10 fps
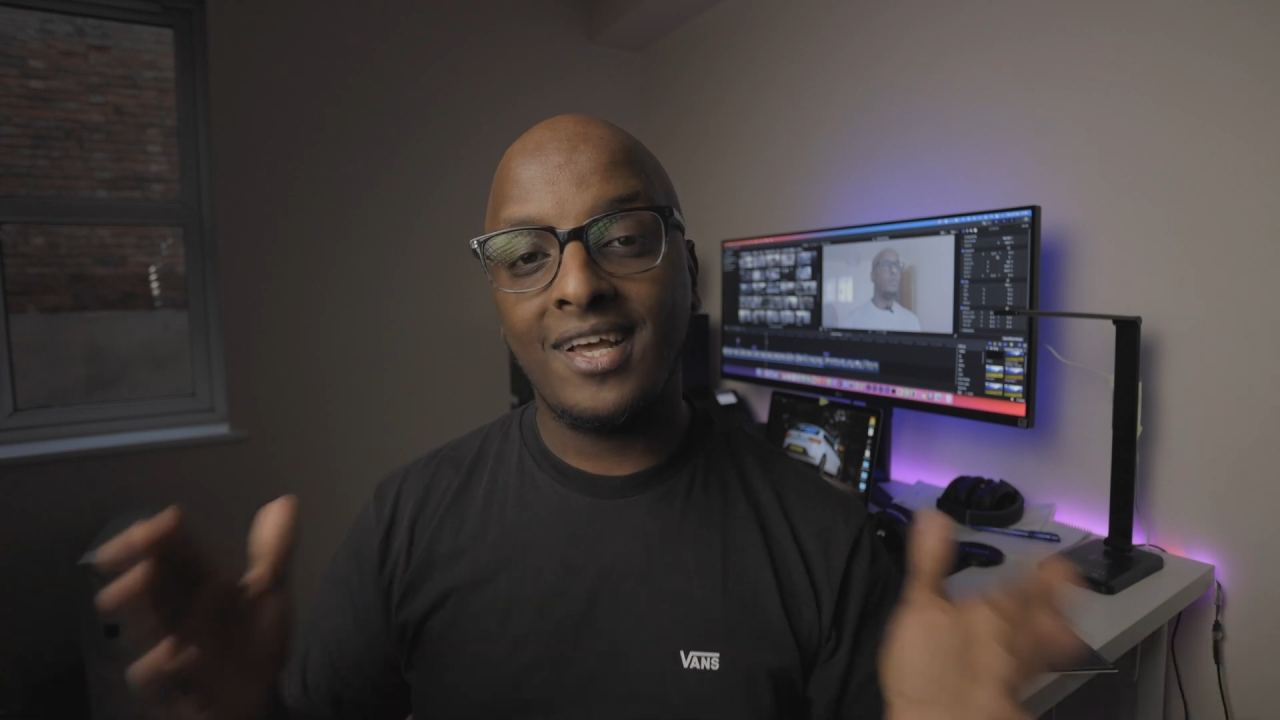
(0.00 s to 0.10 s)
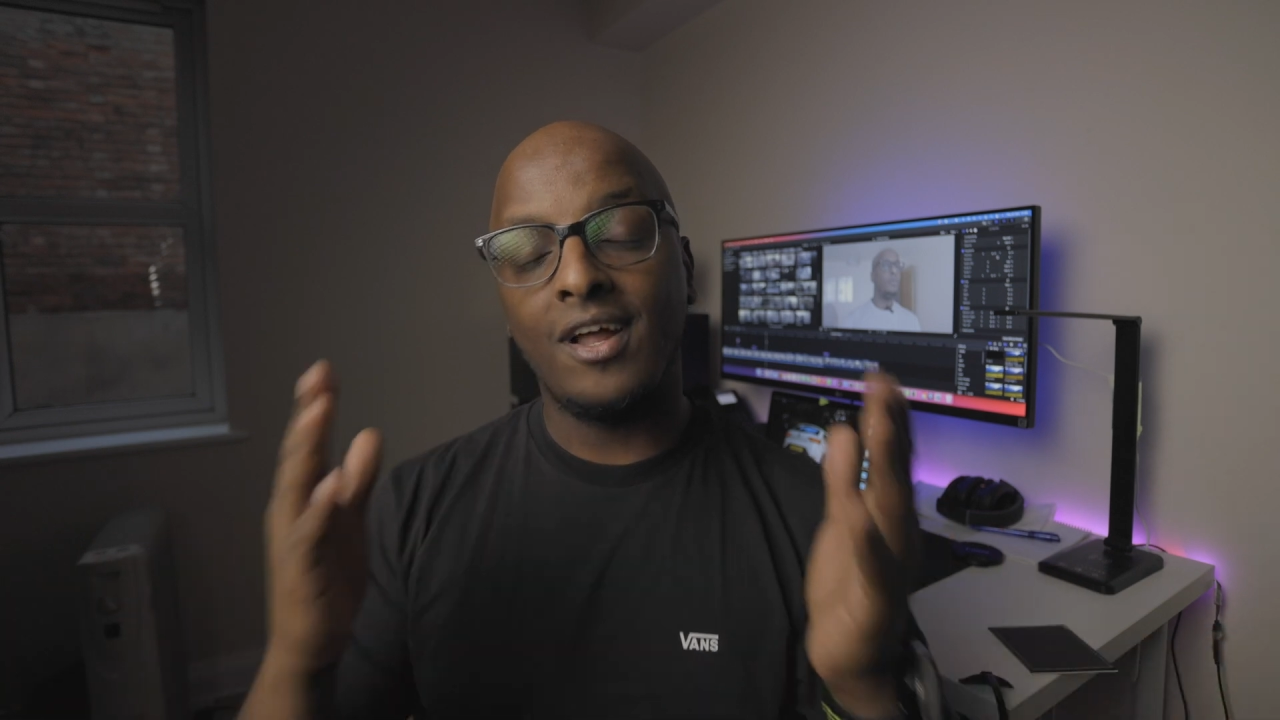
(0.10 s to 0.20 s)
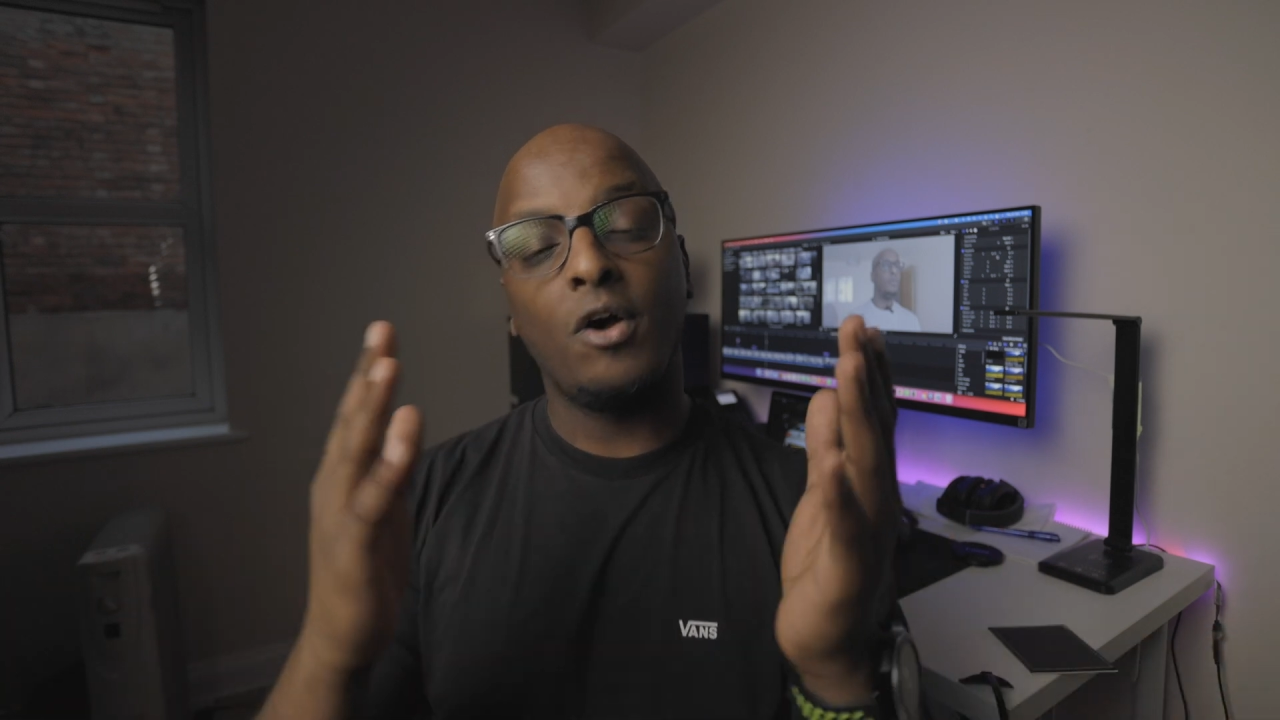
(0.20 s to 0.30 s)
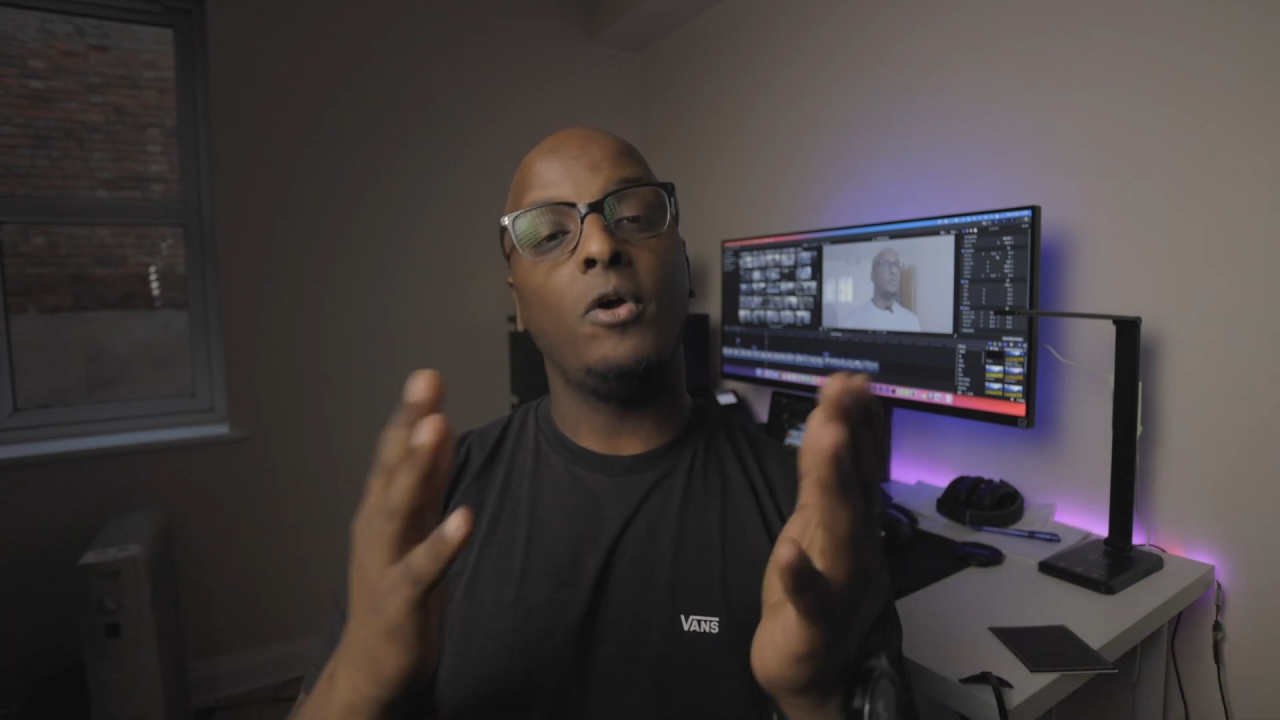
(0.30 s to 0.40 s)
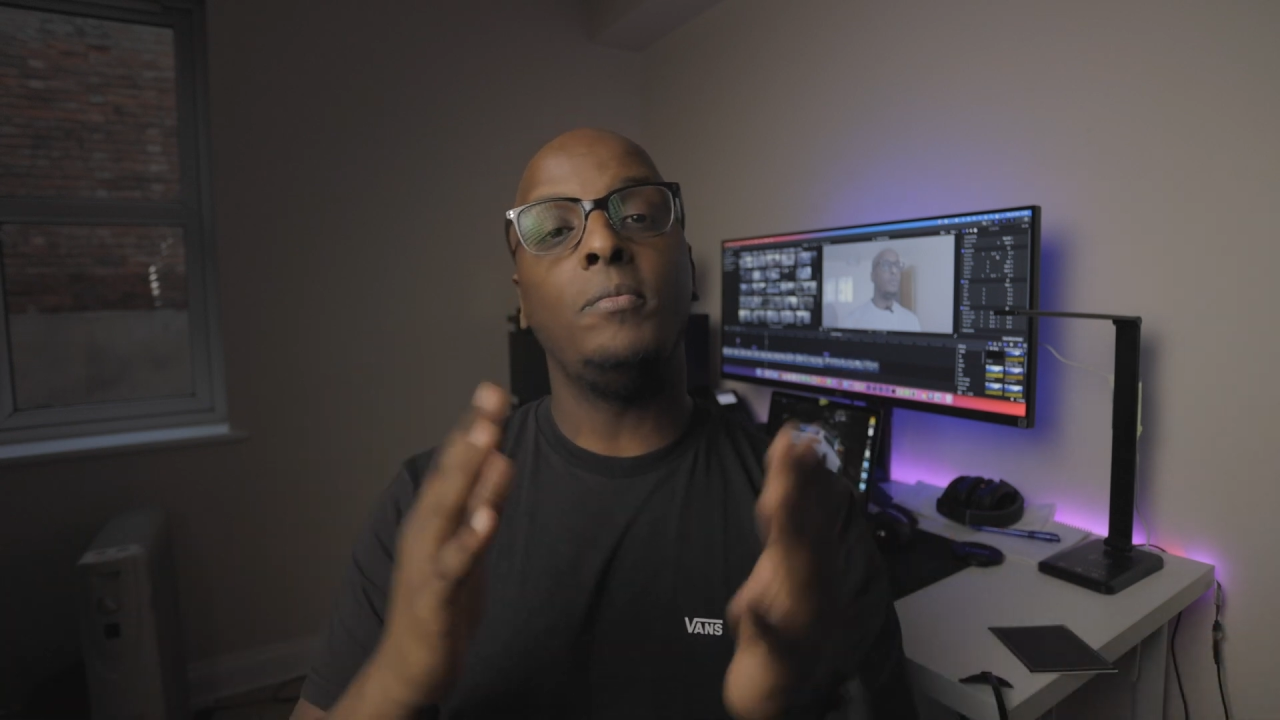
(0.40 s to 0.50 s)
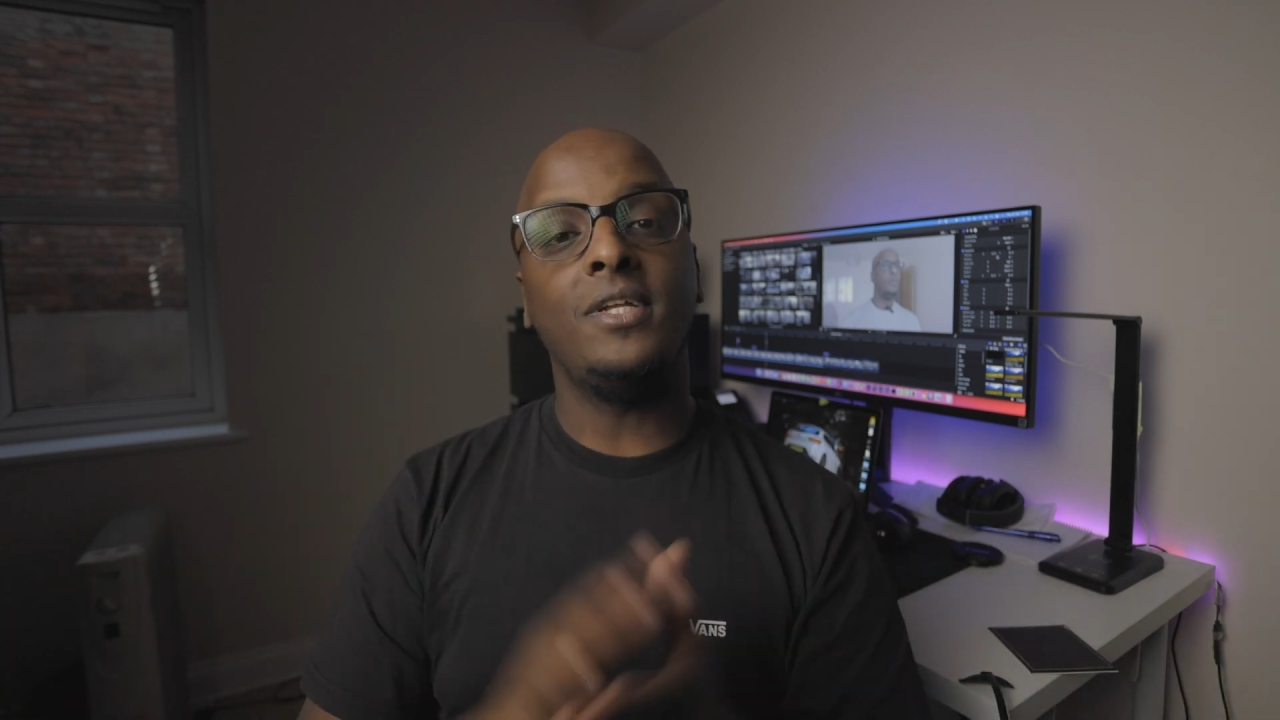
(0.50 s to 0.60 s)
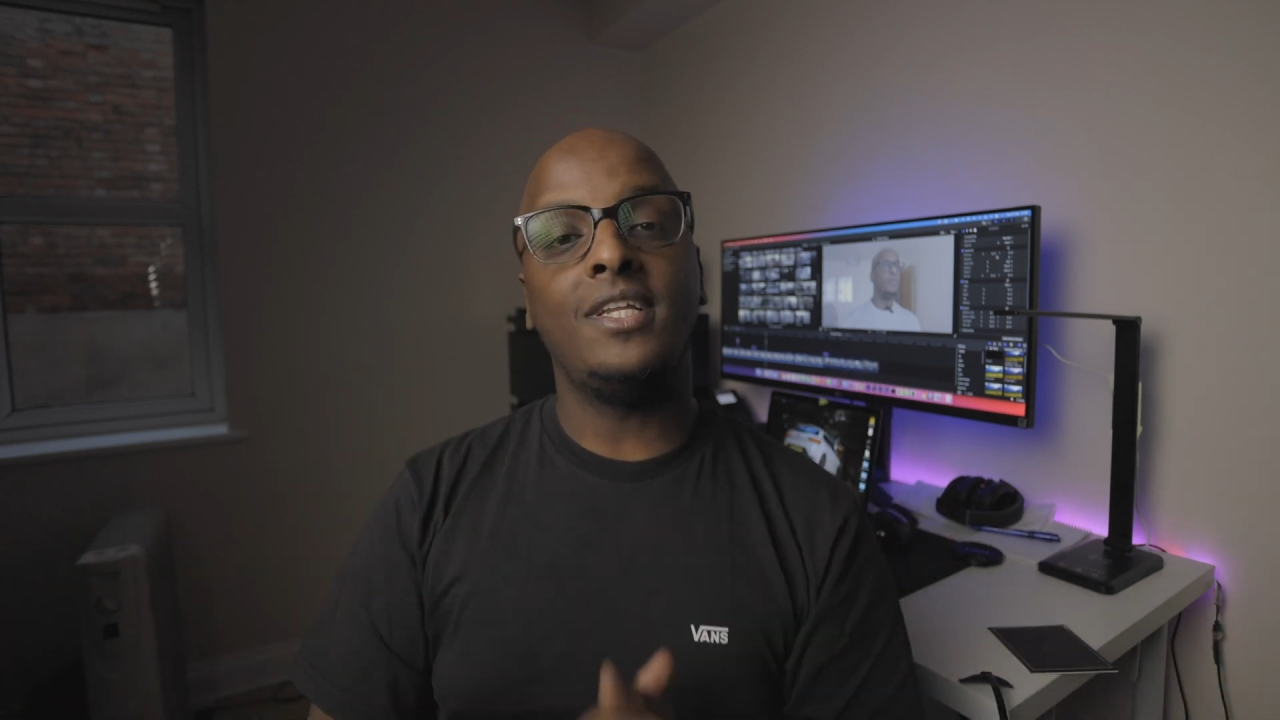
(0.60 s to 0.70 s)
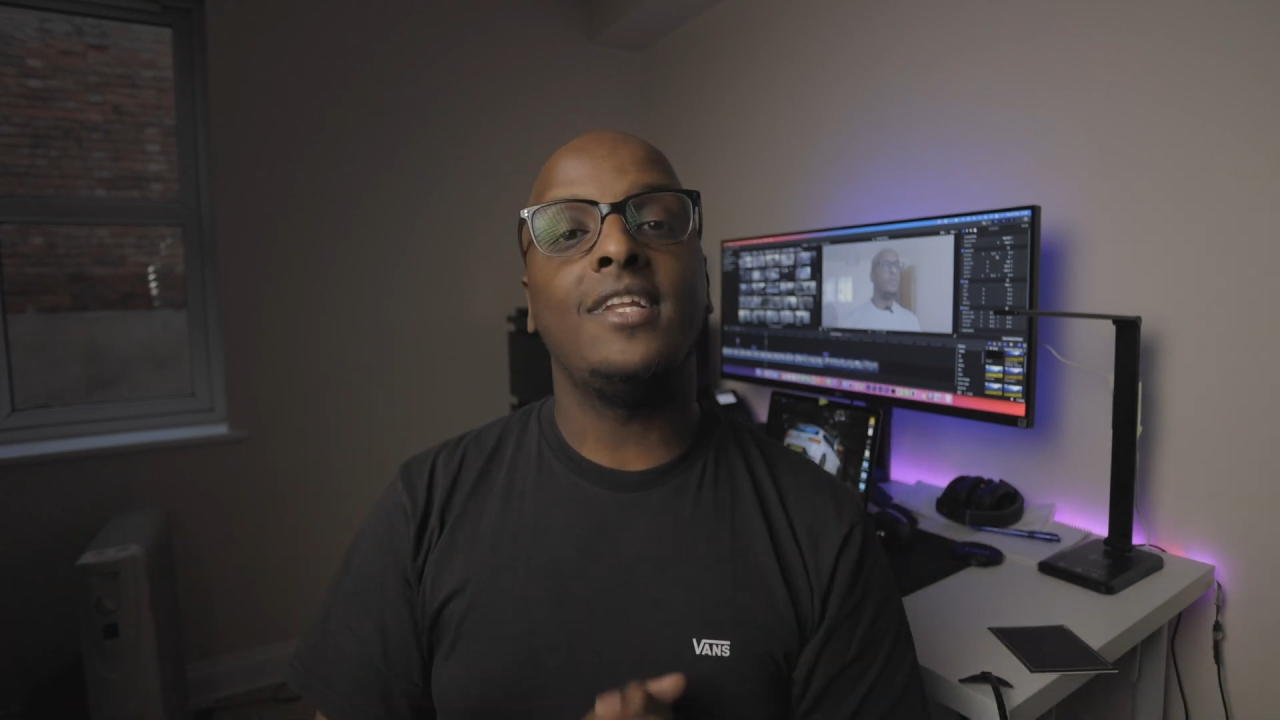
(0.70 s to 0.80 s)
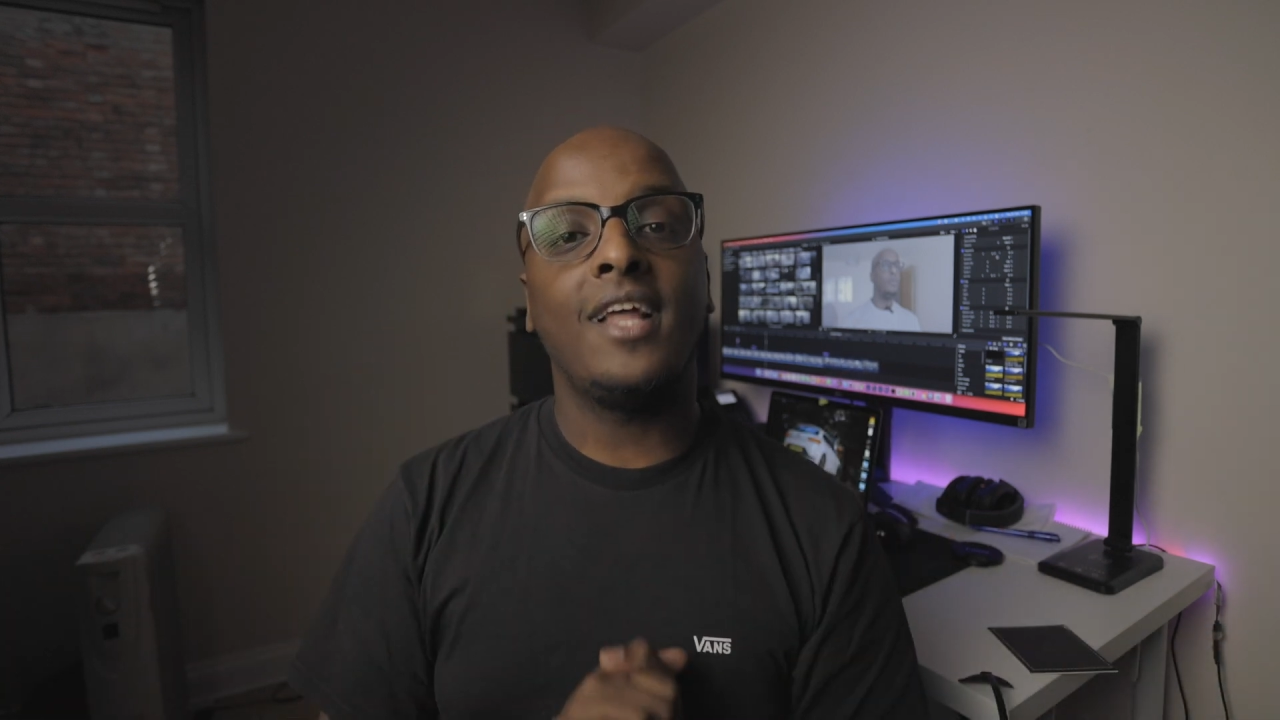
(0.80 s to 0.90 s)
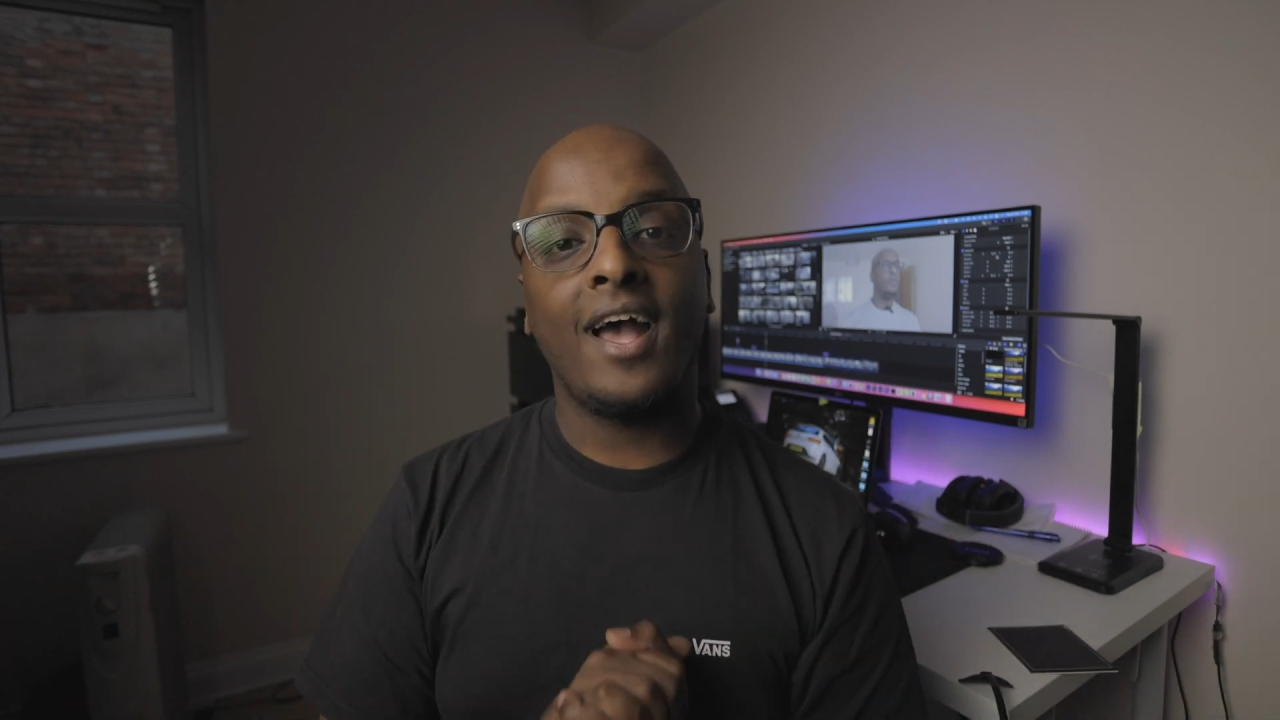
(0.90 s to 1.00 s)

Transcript: and I hope you did